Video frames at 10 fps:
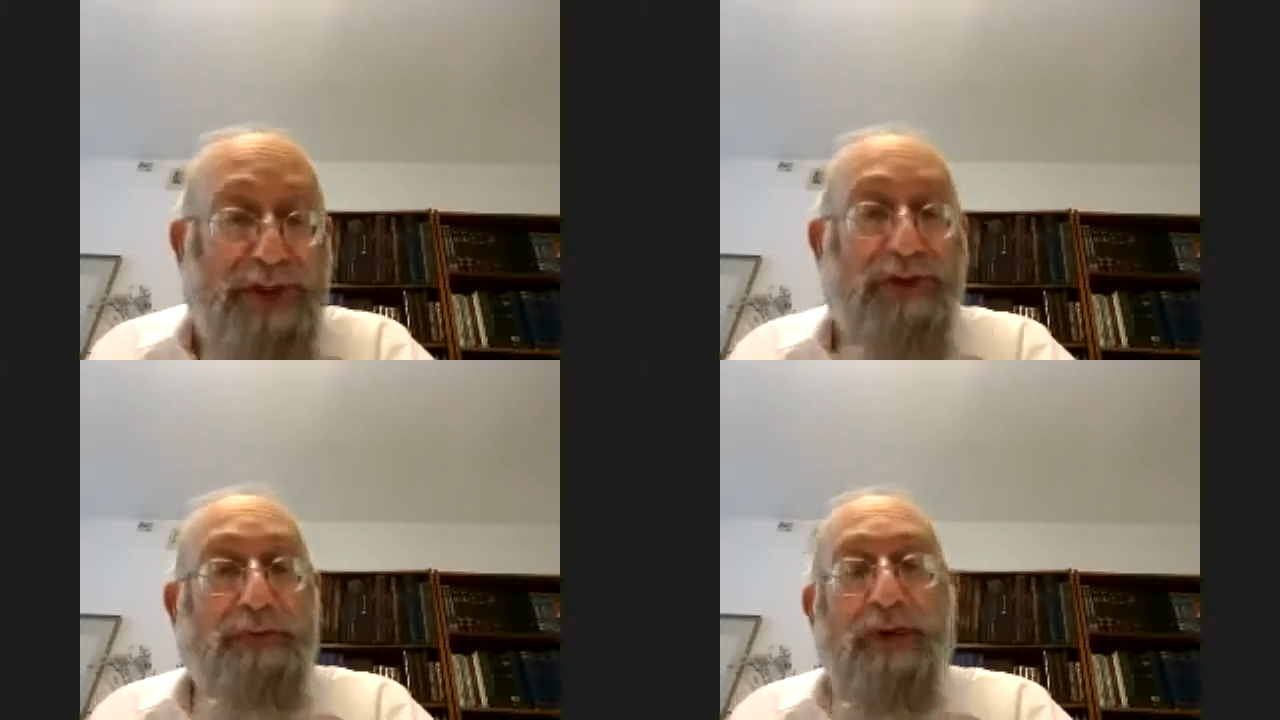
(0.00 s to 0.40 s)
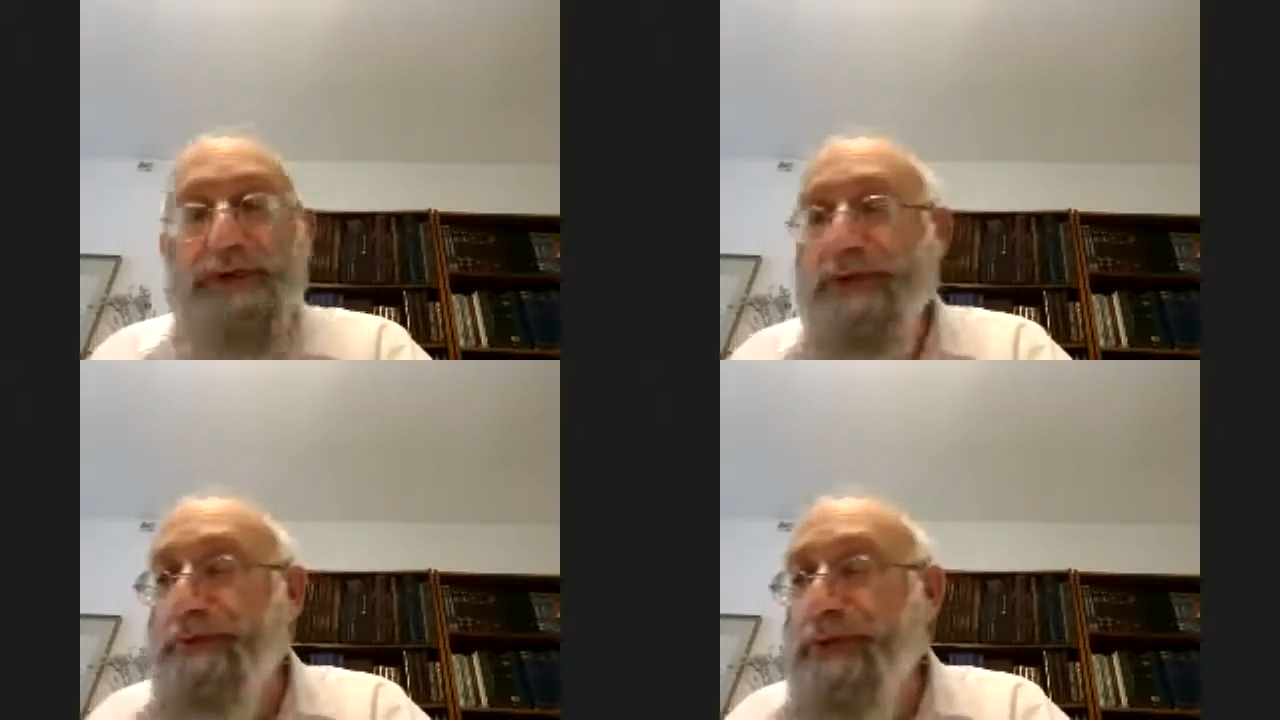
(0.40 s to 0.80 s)
The Rama
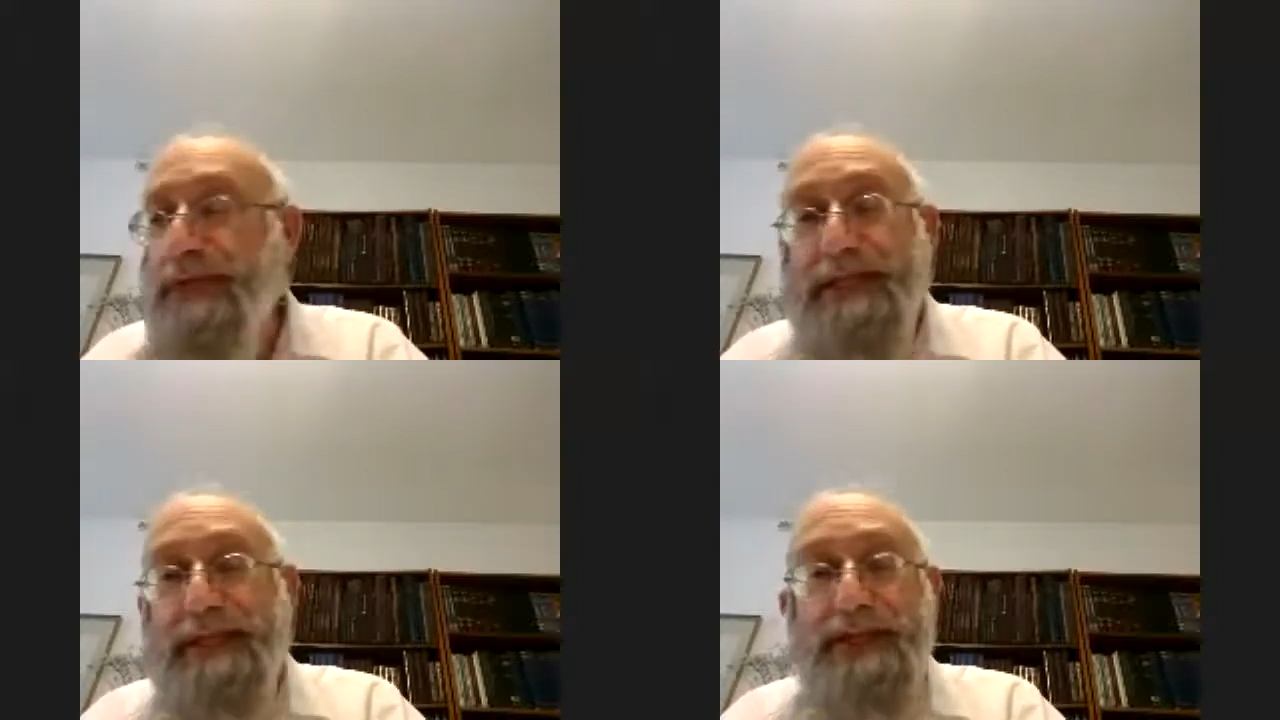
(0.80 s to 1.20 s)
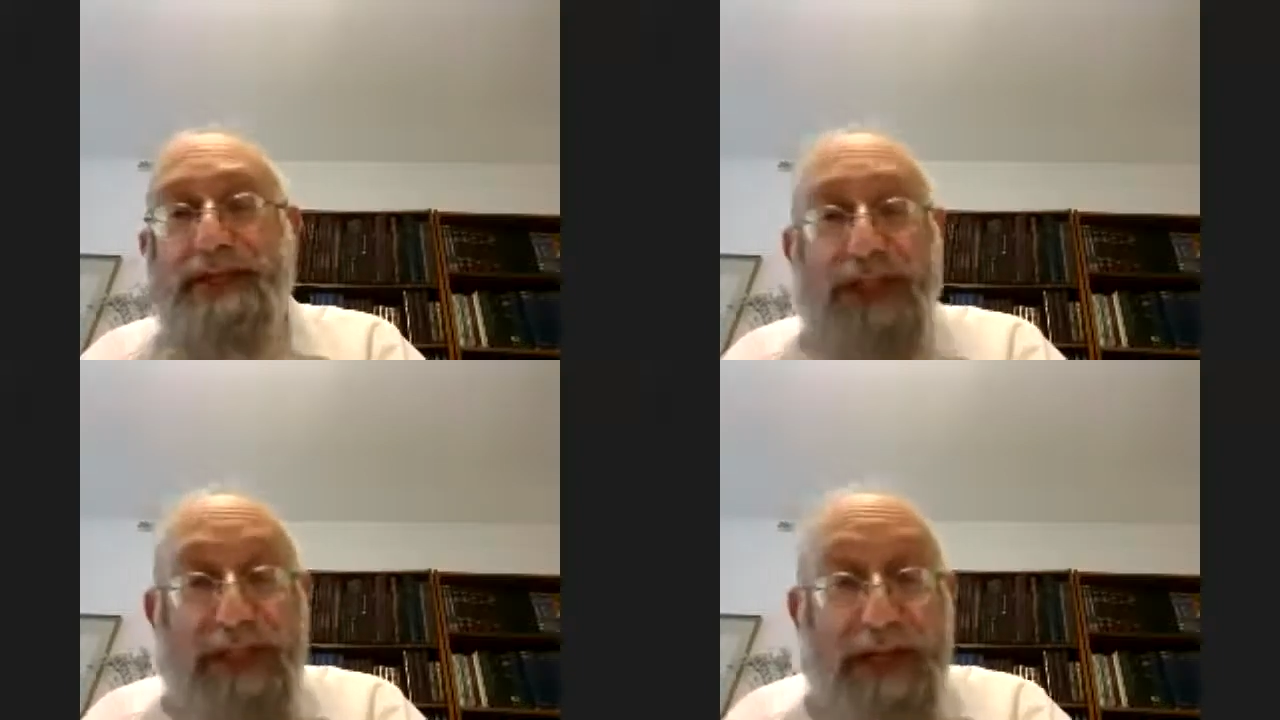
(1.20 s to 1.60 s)
also brings in the
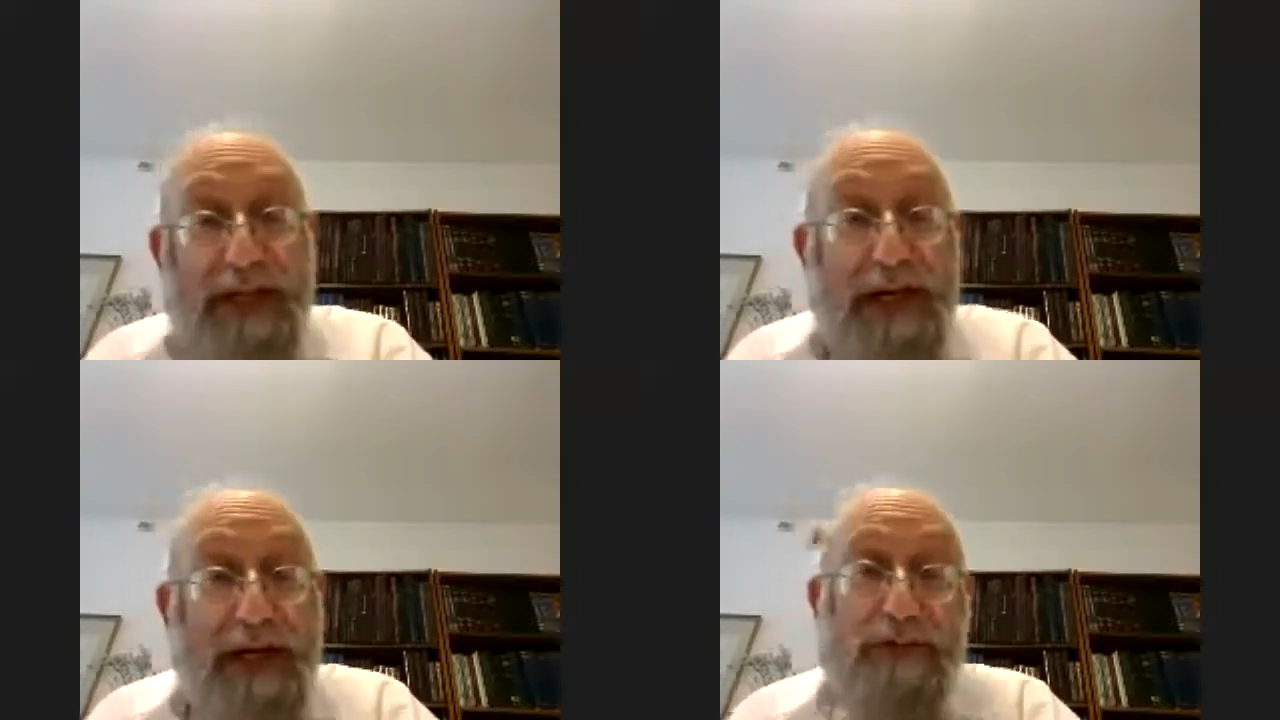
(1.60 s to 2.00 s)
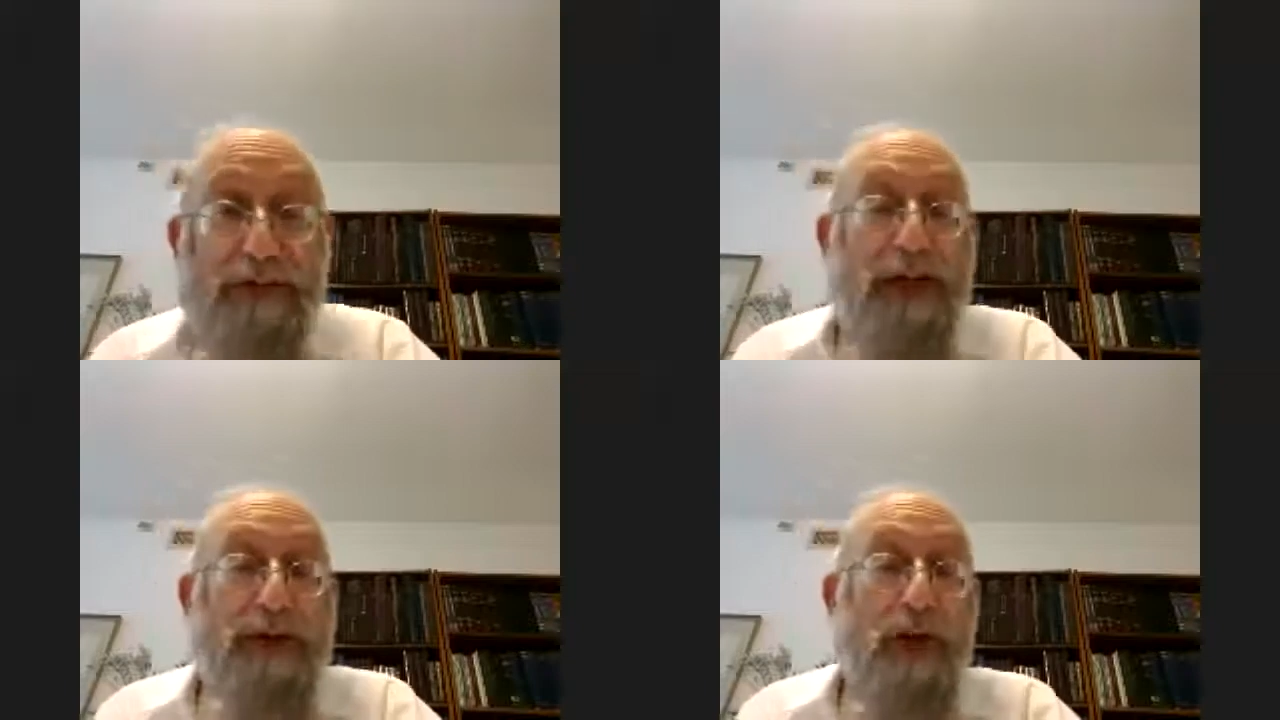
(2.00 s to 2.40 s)
shita of
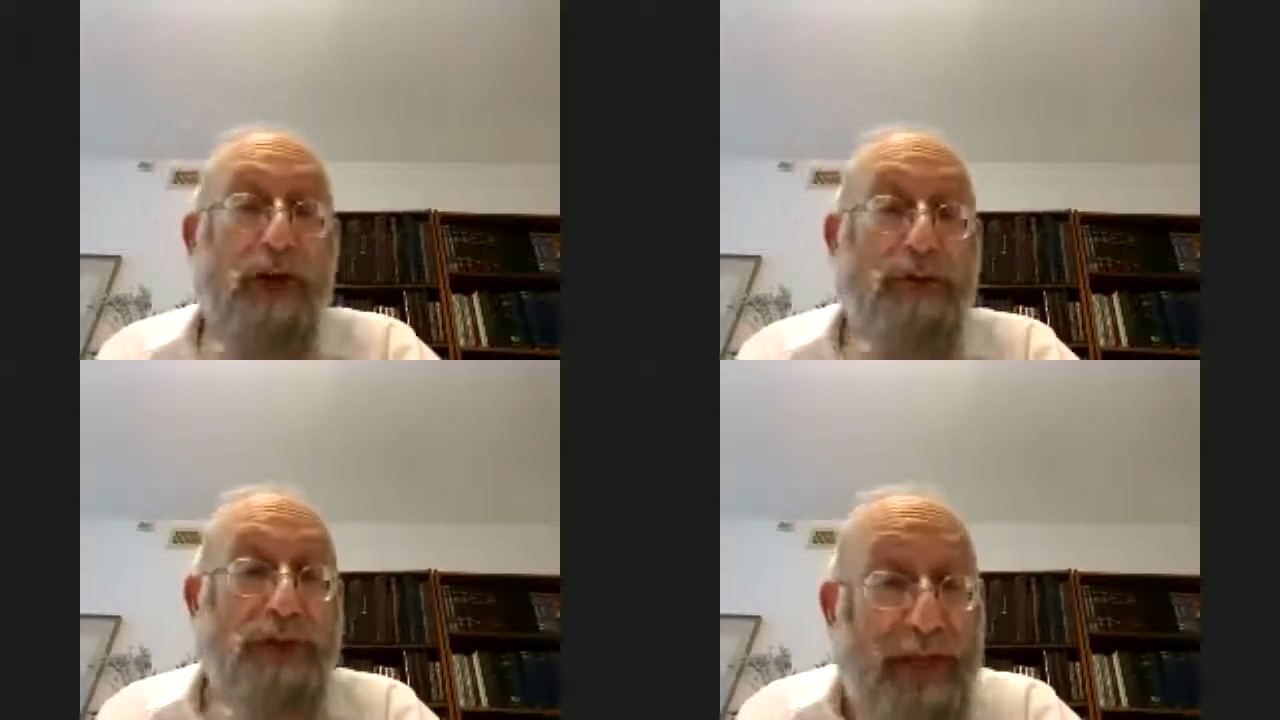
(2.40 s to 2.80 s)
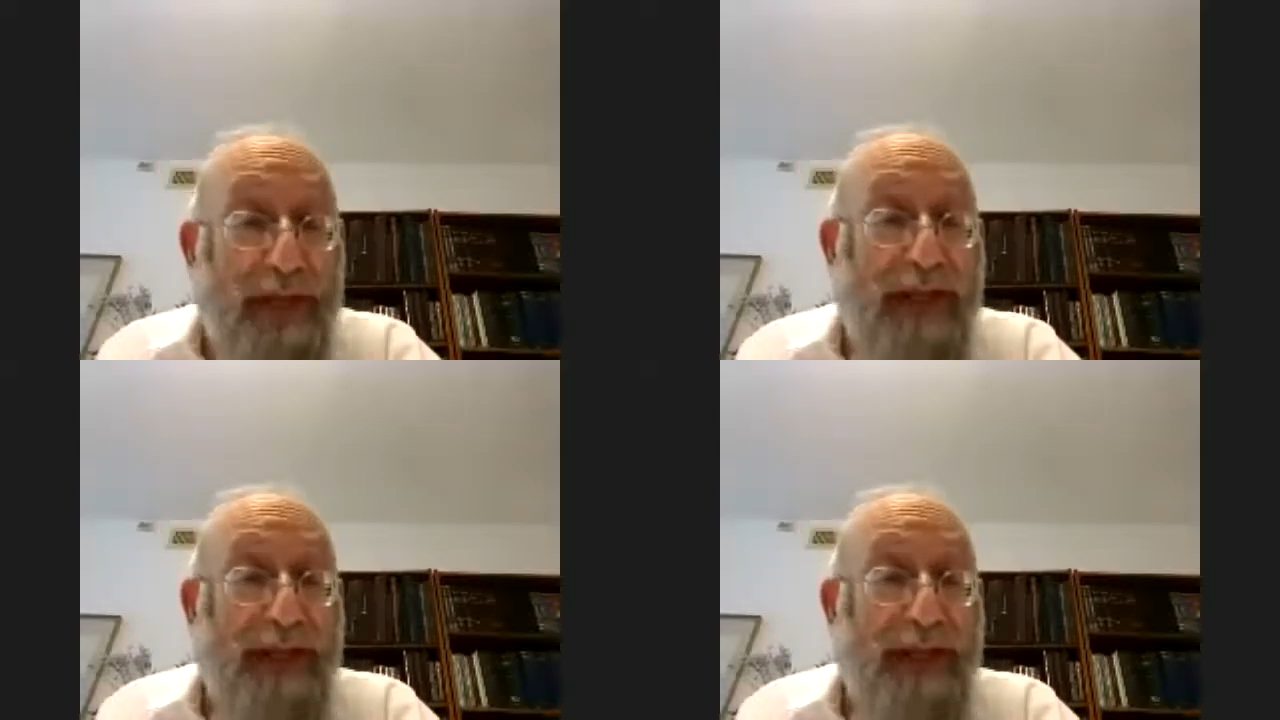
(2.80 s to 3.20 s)
only
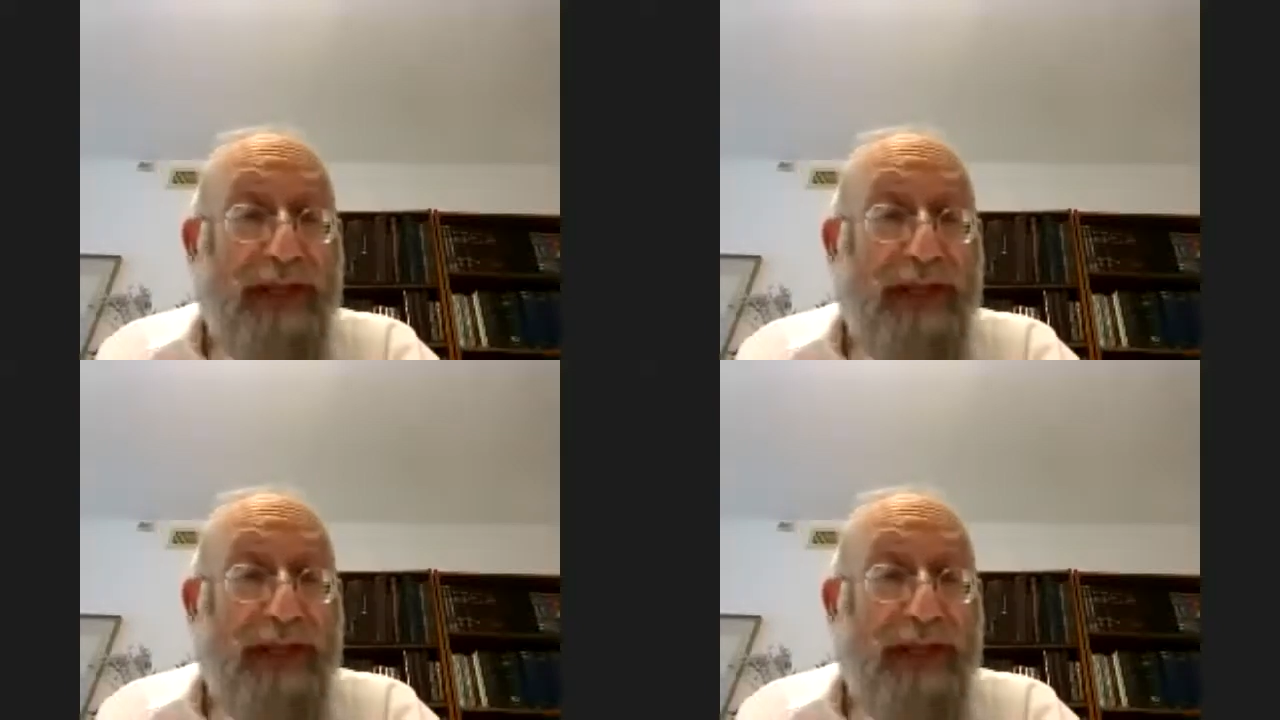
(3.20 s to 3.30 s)
bread.